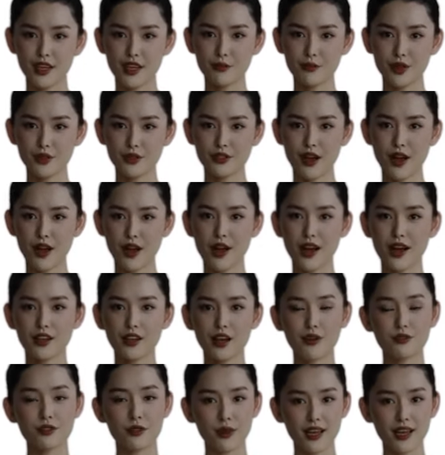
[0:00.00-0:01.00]
except for
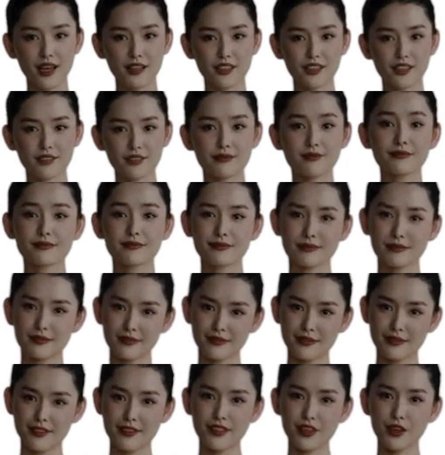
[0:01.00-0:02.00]
the Sequoia
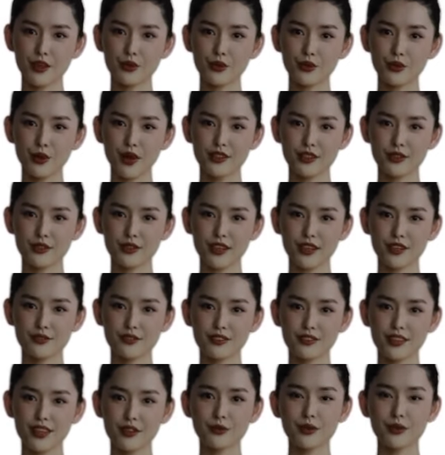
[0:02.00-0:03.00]
Economic Infrastructure
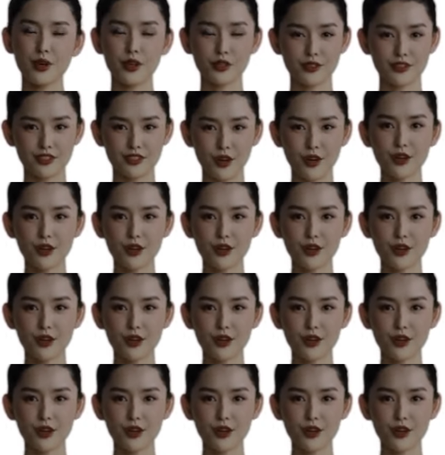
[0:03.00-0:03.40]
Income Fund.